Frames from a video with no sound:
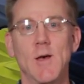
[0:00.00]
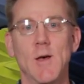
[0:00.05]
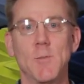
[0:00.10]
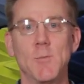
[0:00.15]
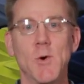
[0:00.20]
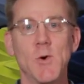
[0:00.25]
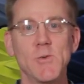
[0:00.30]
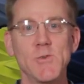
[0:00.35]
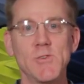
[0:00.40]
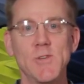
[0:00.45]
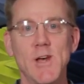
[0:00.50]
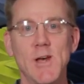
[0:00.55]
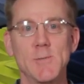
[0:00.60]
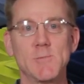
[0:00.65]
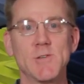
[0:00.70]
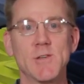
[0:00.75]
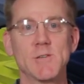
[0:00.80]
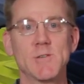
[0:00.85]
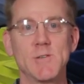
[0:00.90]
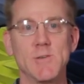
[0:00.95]
most
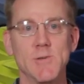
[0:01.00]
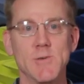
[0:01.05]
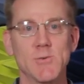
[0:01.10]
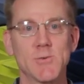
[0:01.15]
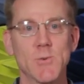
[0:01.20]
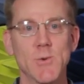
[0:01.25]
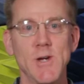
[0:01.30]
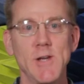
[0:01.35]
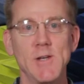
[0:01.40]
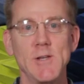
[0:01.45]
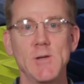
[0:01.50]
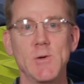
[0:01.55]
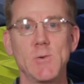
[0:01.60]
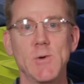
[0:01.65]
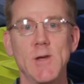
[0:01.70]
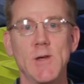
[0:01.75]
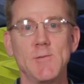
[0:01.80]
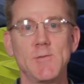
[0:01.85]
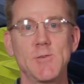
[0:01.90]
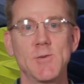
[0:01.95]
objects that use radio
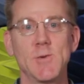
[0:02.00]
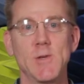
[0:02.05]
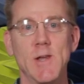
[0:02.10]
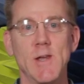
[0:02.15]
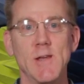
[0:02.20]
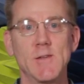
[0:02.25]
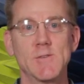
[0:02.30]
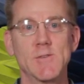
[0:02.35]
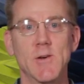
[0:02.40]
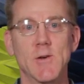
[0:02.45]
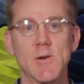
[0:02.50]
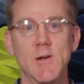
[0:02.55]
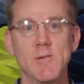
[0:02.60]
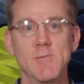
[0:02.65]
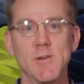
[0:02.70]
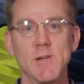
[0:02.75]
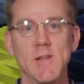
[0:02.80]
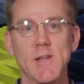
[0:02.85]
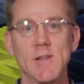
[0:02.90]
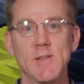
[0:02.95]
waves to enhance our
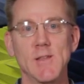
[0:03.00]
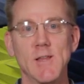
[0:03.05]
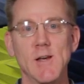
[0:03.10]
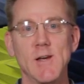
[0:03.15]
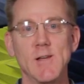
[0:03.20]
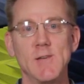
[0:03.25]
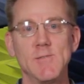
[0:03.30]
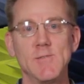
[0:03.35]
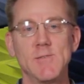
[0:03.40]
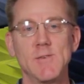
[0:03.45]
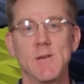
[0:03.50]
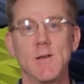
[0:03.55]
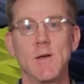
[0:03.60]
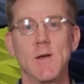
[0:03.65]
everyday life,